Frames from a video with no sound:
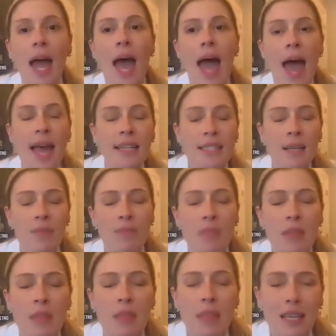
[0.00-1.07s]
And
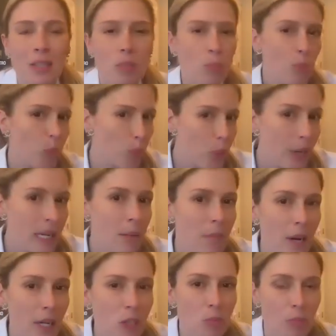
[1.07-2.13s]
that's pretty
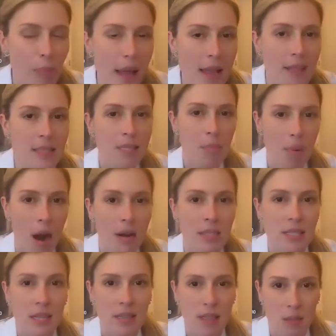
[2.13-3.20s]
much been
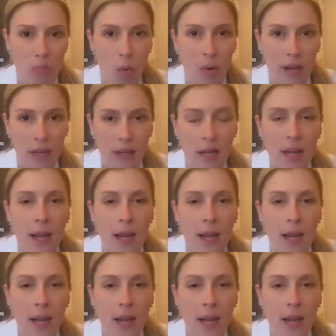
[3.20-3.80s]
debunked at this point.